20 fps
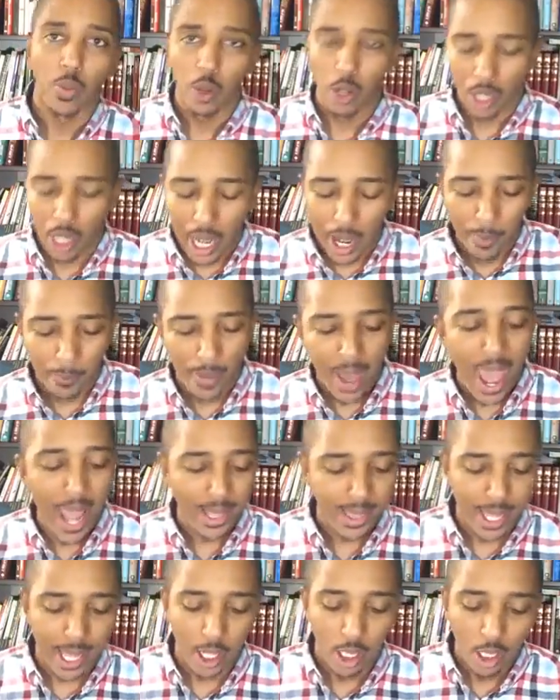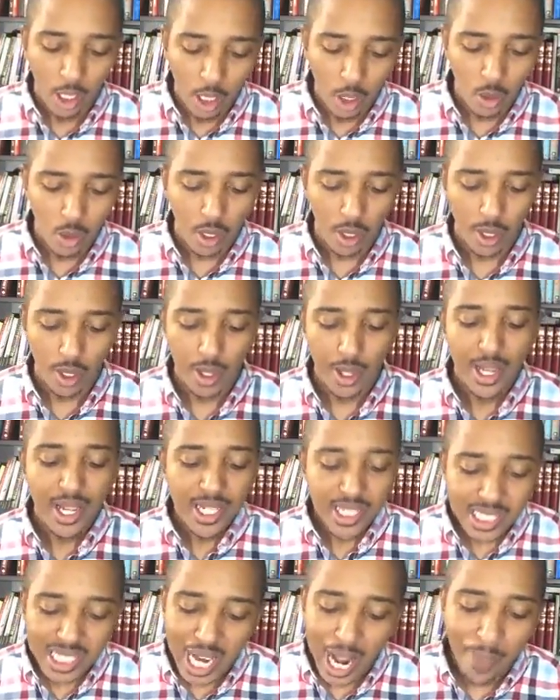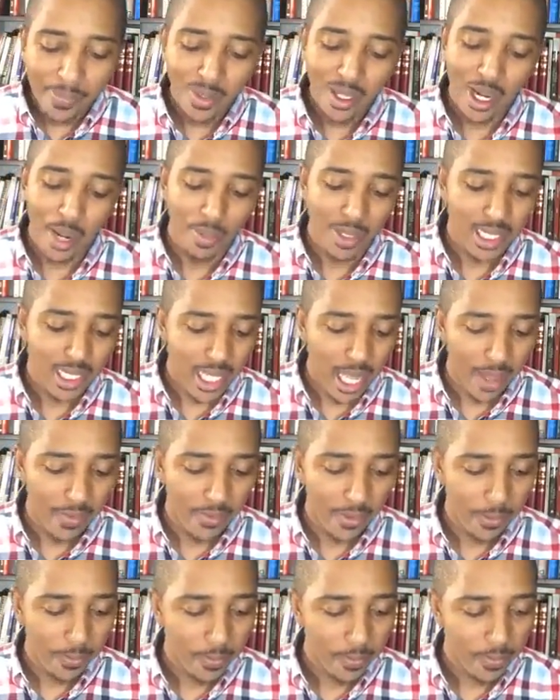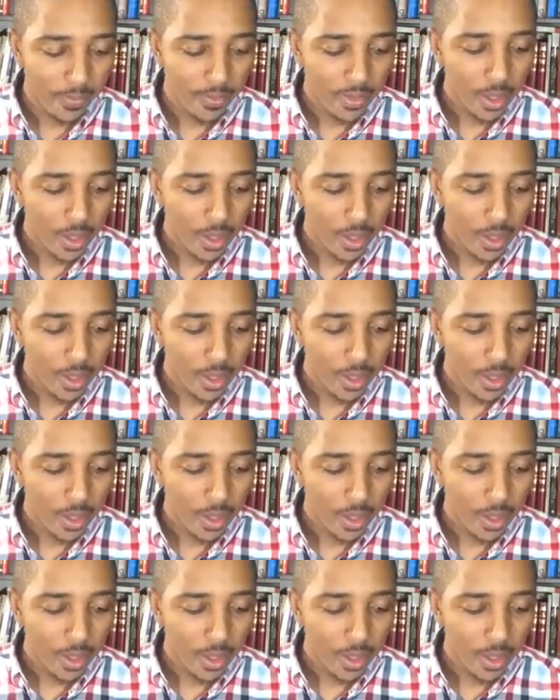We're going to unpack that. Luke chapter number 7,